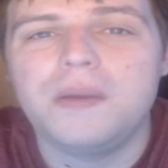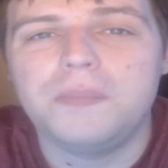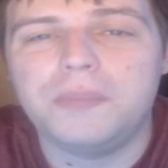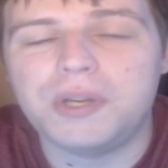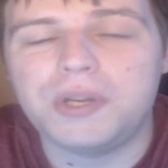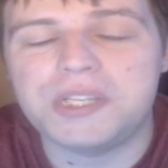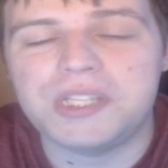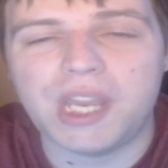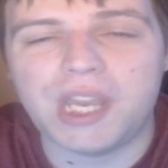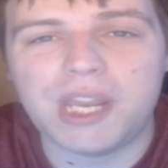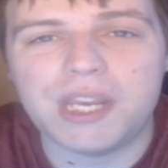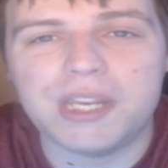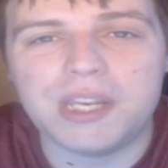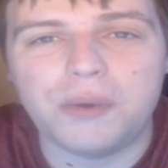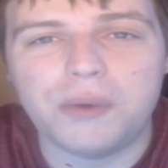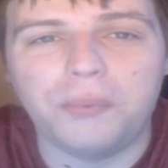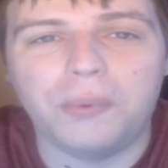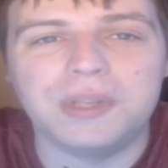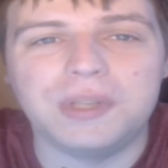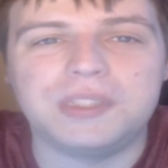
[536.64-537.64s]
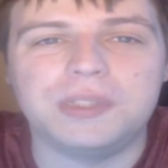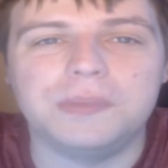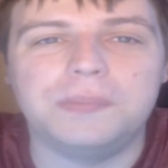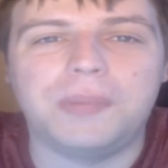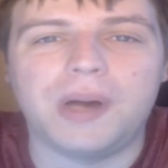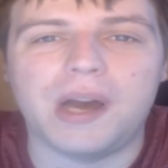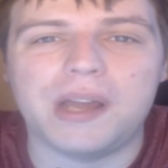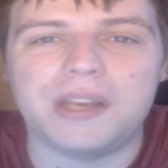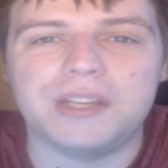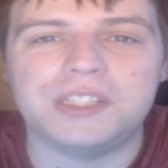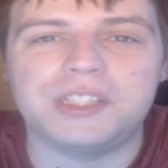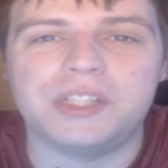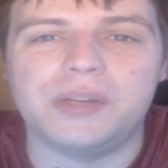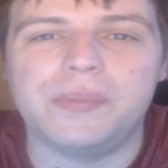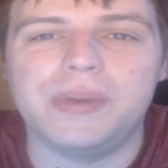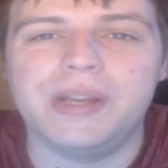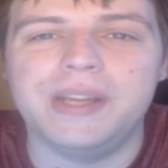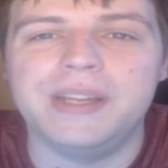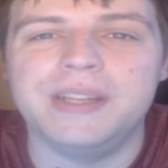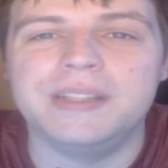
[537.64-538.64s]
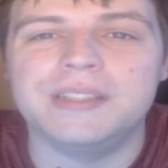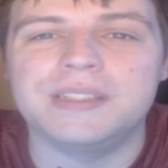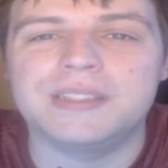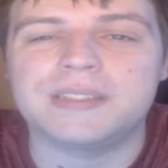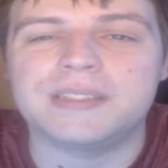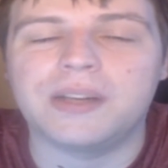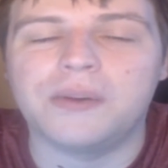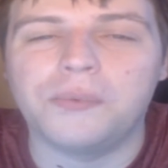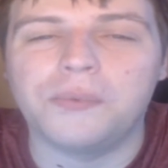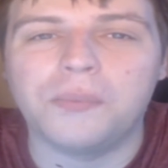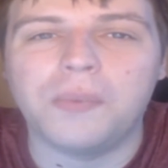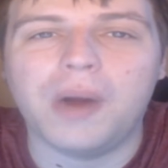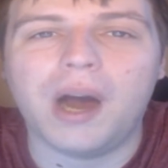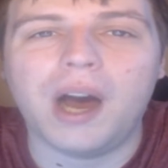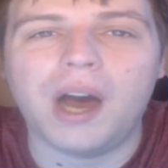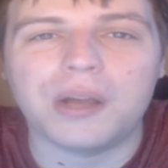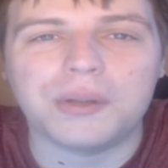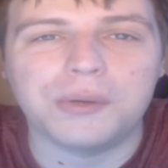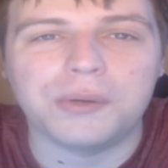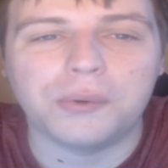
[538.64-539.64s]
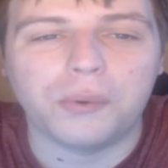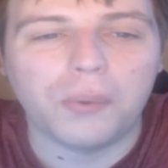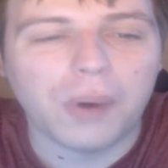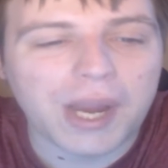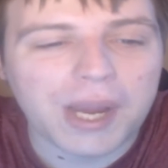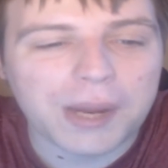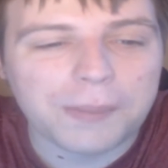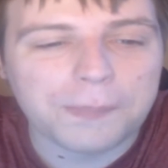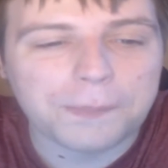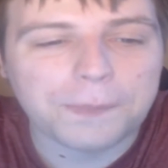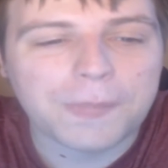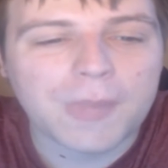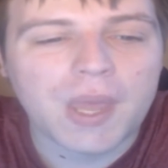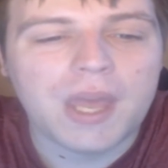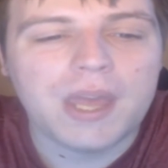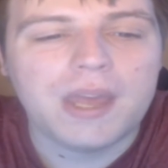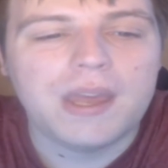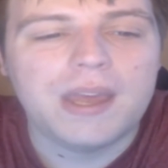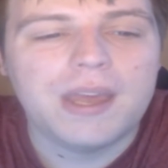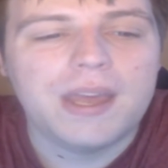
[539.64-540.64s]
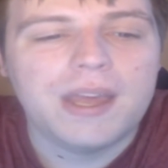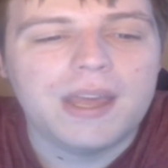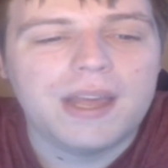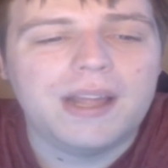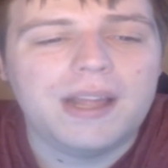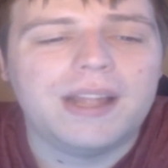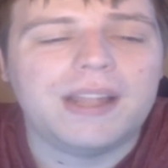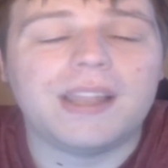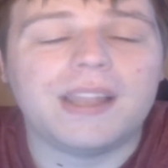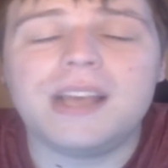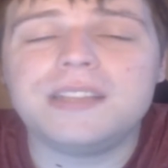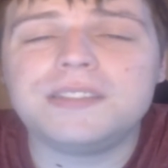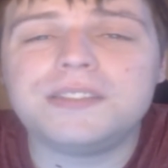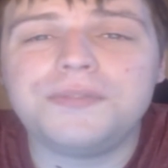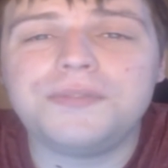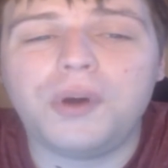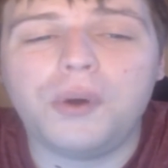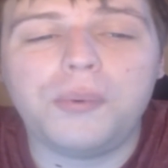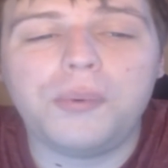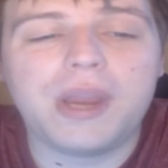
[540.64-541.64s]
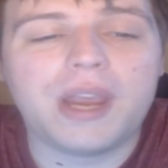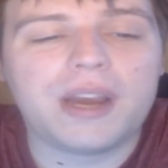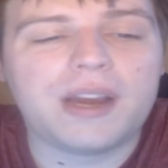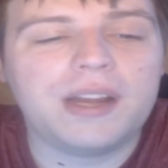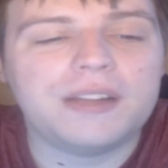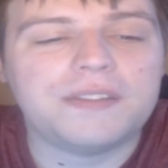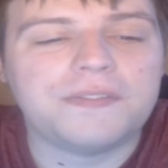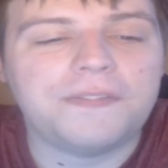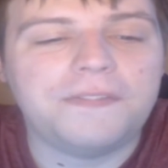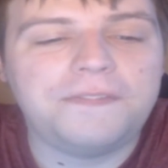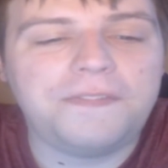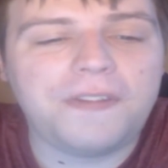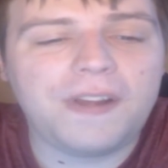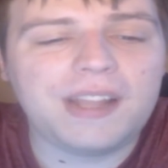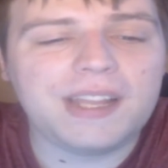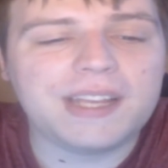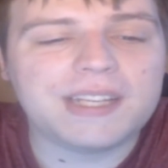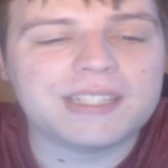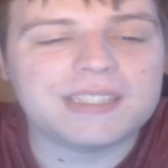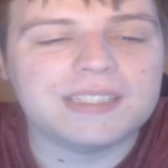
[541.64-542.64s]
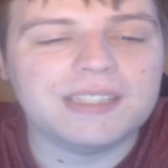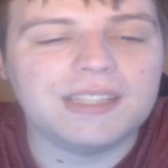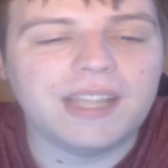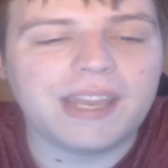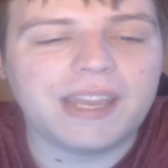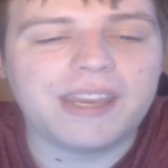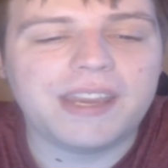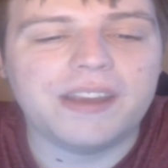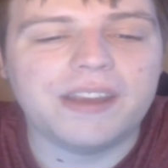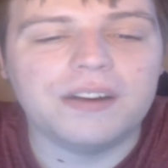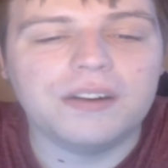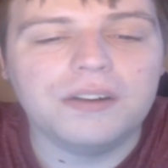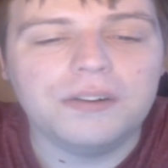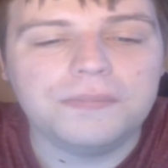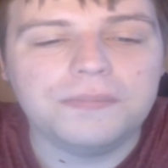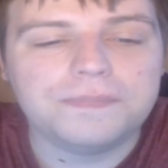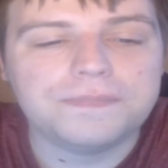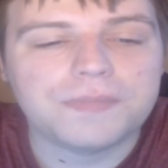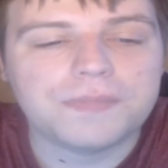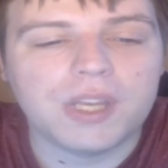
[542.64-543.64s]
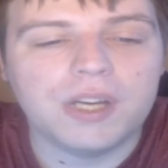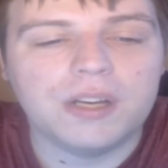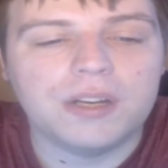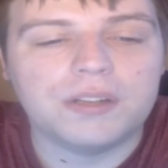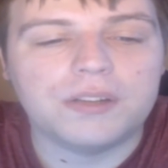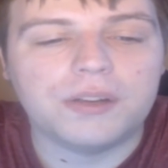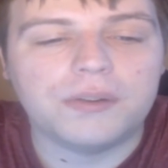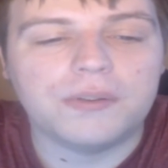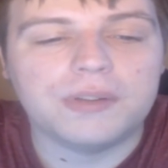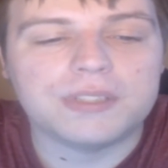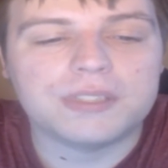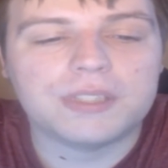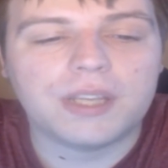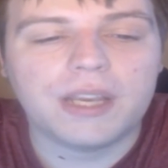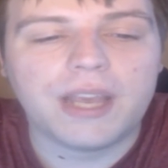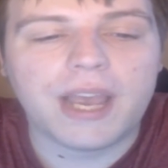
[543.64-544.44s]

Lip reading: but they did want to punish him in some other way. And last of all, we got Felix Langiel, known as